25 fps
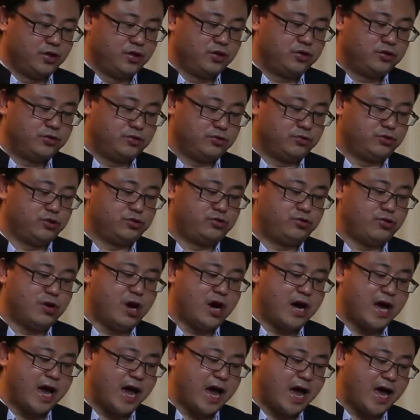should
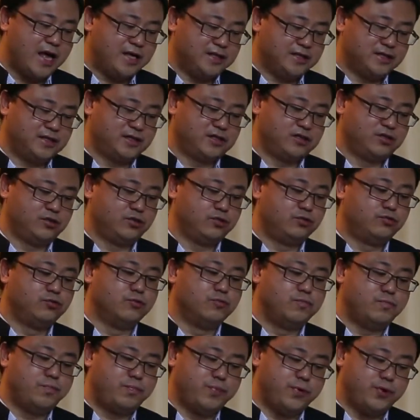join hands
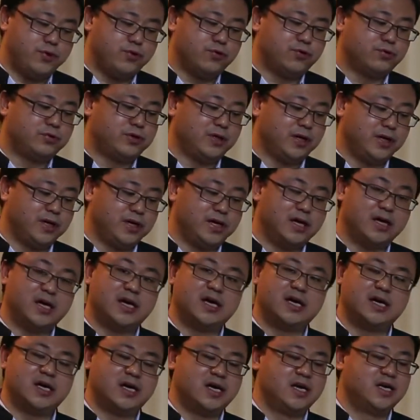to build
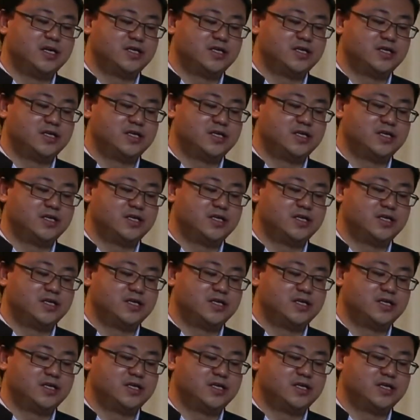a